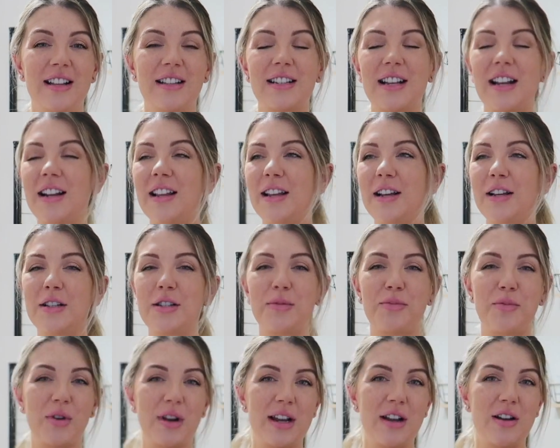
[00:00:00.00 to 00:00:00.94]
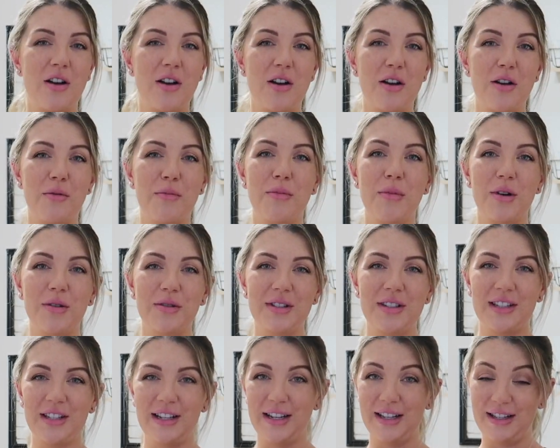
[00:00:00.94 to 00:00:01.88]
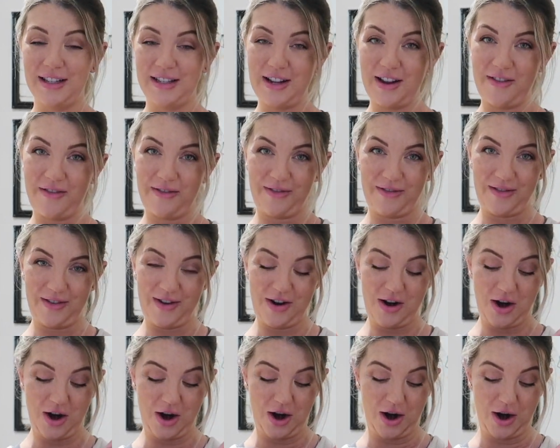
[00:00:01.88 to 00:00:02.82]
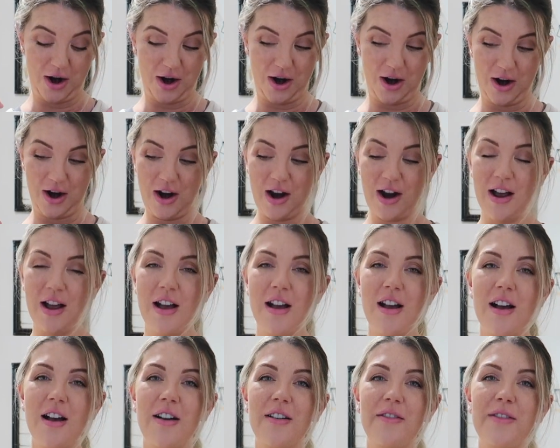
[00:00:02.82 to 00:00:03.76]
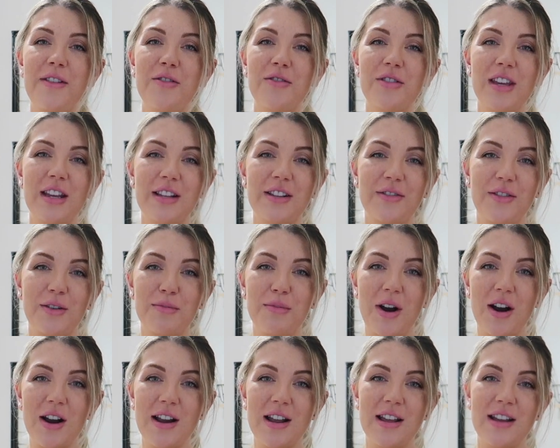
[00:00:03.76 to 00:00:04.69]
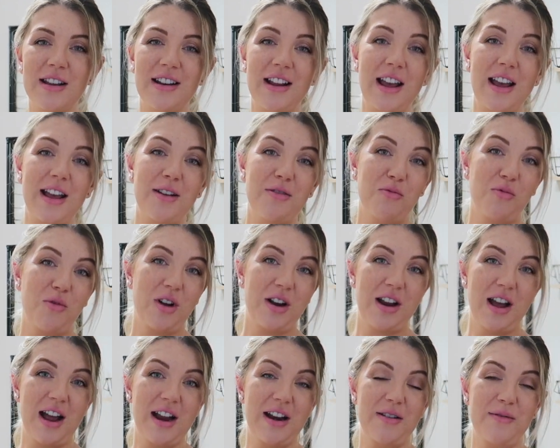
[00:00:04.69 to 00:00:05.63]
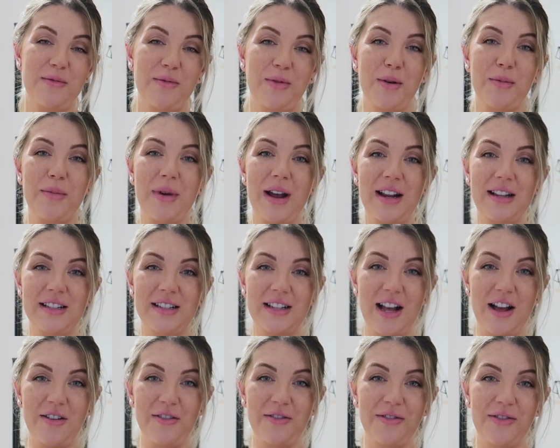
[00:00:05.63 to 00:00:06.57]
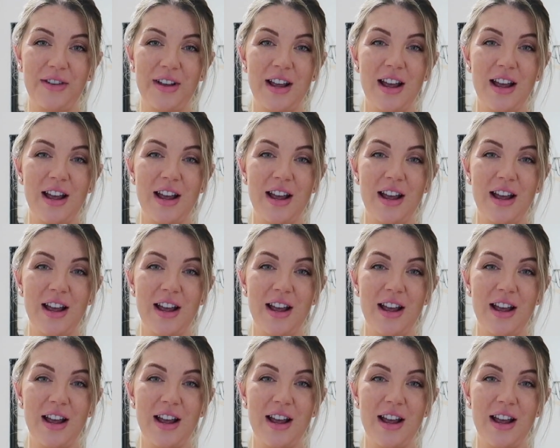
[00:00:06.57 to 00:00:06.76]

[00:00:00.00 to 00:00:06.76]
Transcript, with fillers: It's kind of like a spring haul, mostly stuff for her, a few things for Martin, and one item for myself.